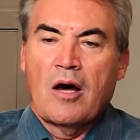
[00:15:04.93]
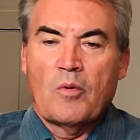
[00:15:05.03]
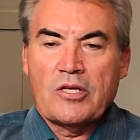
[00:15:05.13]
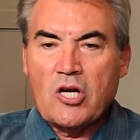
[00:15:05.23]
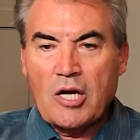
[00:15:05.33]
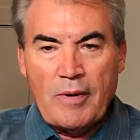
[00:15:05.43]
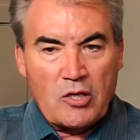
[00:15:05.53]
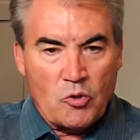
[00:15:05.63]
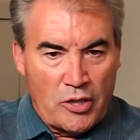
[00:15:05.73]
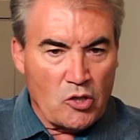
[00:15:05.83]
We talk
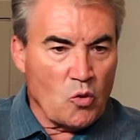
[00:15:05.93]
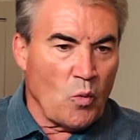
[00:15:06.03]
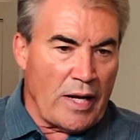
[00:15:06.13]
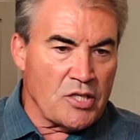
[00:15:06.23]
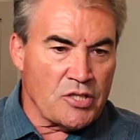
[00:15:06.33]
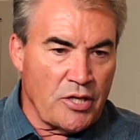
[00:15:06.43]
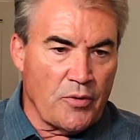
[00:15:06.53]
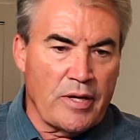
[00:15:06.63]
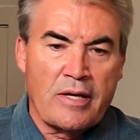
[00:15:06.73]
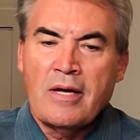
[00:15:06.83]
about critical race
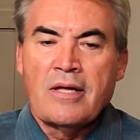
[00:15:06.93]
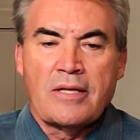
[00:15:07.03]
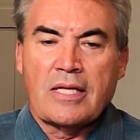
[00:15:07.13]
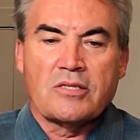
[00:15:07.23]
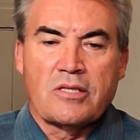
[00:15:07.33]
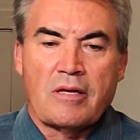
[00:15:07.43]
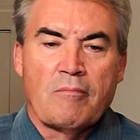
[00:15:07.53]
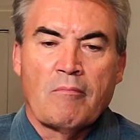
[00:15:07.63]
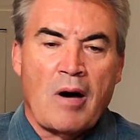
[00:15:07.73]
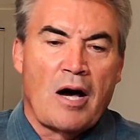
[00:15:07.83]
theory. That's the
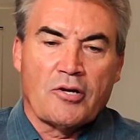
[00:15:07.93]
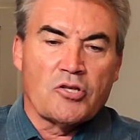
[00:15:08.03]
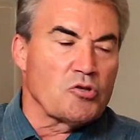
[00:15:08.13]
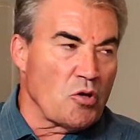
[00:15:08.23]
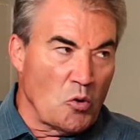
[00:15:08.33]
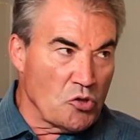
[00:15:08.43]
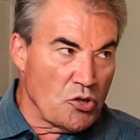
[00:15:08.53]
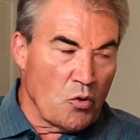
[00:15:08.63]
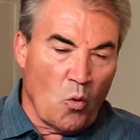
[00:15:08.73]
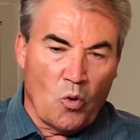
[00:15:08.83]
modern
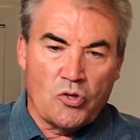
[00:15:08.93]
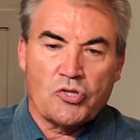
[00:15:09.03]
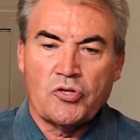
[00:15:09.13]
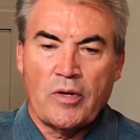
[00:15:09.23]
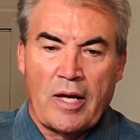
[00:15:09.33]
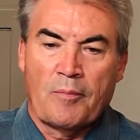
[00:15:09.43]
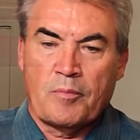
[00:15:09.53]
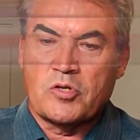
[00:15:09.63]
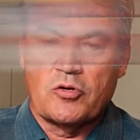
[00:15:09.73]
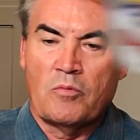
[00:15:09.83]
Trojan horse
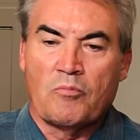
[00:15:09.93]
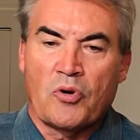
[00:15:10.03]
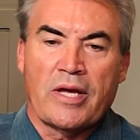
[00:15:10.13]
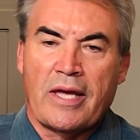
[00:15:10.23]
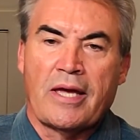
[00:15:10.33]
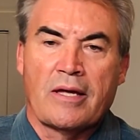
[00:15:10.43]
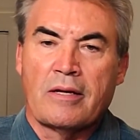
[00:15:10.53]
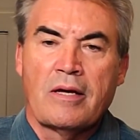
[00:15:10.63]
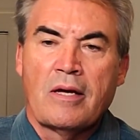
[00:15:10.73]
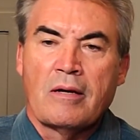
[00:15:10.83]
to bring
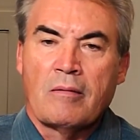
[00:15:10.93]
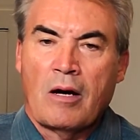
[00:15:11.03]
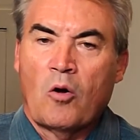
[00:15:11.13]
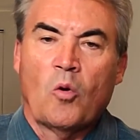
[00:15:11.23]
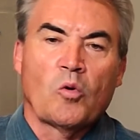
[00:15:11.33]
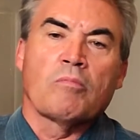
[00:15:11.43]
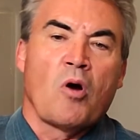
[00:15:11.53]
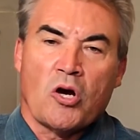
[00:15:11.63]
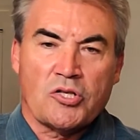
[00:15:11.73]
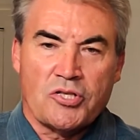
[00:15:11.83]
in old
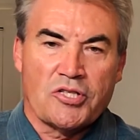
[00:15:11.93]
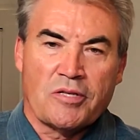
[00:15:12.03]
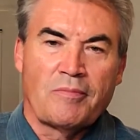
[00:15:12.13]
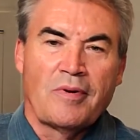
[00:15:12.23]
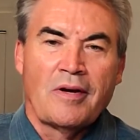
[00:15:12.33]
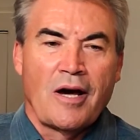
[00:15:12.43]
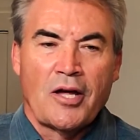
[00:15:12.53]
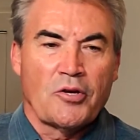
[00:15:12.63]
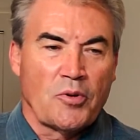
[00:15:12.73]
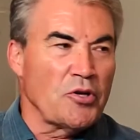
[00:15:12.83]
Marxism
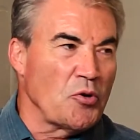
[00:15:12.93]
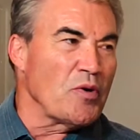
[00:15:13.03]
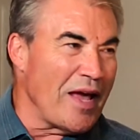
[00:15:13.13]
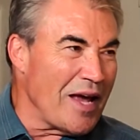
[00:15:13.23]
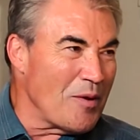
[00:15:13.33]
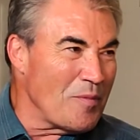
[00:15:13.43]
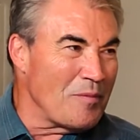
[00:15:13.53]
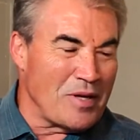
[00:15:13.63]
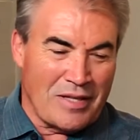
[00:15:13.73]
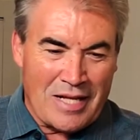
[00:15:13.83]
under a new name,
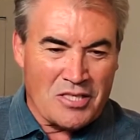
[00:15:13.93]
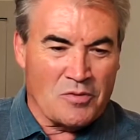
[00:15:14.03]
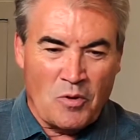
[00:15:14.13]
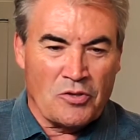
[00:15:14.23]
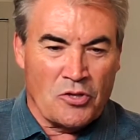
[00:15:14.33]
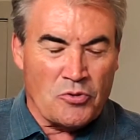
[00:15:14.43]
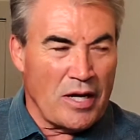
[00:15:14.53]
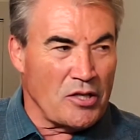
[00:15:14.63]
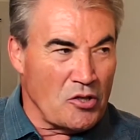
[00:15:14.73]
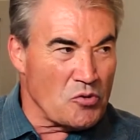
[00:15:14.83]
but that's what they're
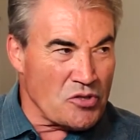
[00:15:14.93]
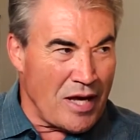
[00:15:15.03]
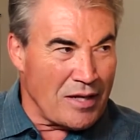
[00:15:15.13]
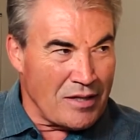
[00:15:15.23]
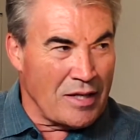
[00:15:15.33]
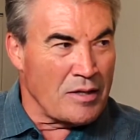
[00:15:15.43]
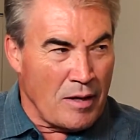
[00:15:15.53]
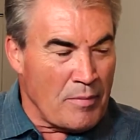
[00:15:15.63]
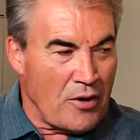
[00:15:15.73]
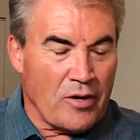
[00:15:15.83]
trying to use that in
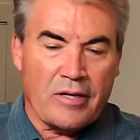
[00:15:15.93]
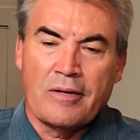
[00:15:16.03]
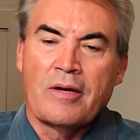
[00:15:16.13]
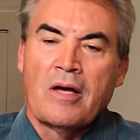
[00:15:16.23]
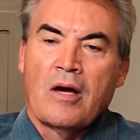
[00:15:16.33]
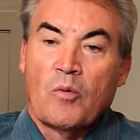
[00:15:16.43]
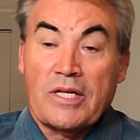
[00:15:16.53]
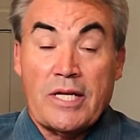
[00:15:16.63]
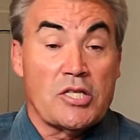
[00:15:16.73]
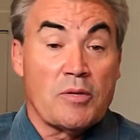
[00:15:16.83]
America.
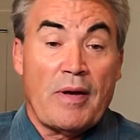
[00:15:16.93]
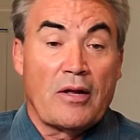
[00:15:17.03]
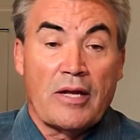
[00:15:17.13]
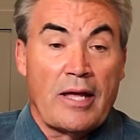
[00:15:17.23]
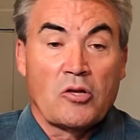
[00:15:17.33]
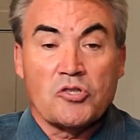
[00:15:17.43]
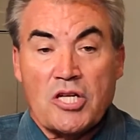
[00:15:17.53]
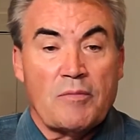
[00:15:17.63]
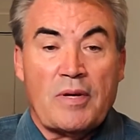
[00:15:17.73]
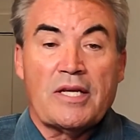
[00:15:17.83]
We teach about
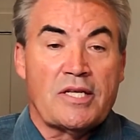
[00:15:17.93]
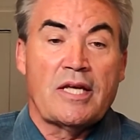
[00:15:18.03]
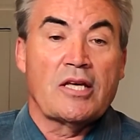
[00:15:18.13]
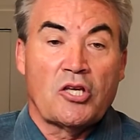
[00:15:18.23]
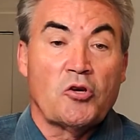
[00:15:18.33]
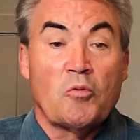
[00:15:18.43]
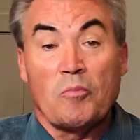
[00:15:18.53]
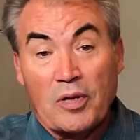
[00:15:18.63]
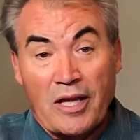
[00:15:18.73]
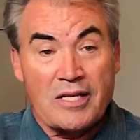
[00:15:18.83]

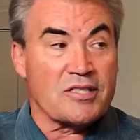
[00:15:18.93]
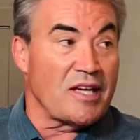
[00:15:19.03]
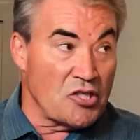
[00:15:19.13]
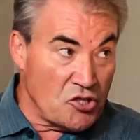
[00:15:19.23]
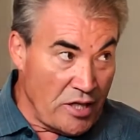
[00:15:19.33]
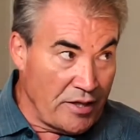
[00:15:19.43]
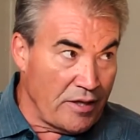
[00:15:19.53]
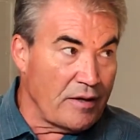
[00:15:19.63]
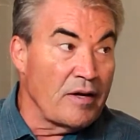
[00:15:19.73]
LGBTQ plus agenda.